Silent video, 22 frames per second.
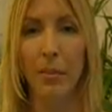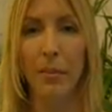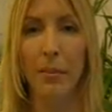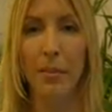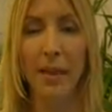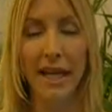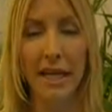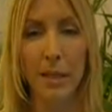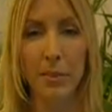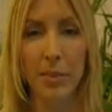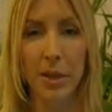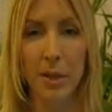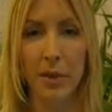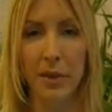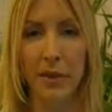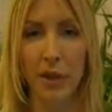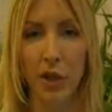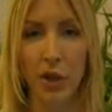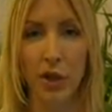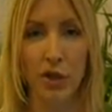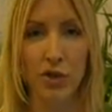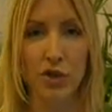Many people in
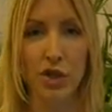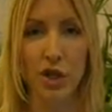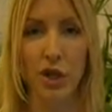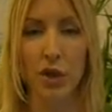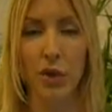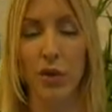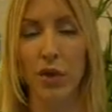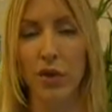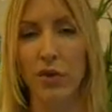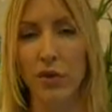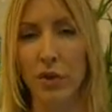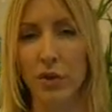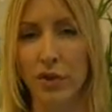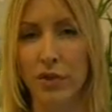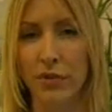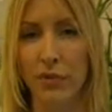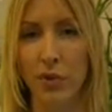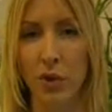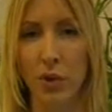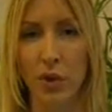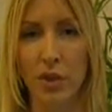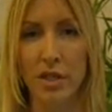the country are going through a
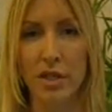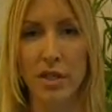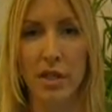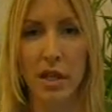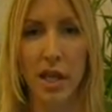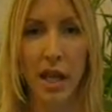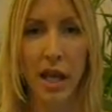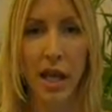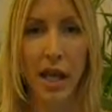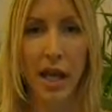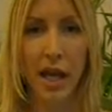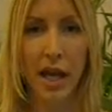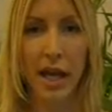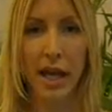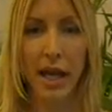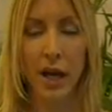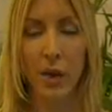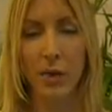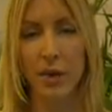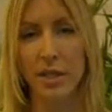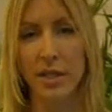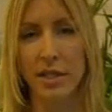divorce, and
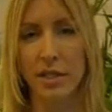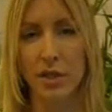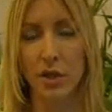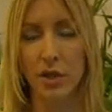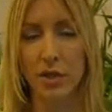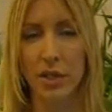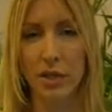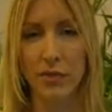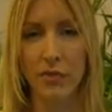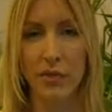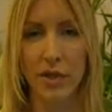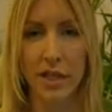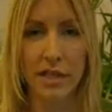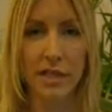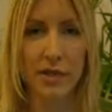ours is no different.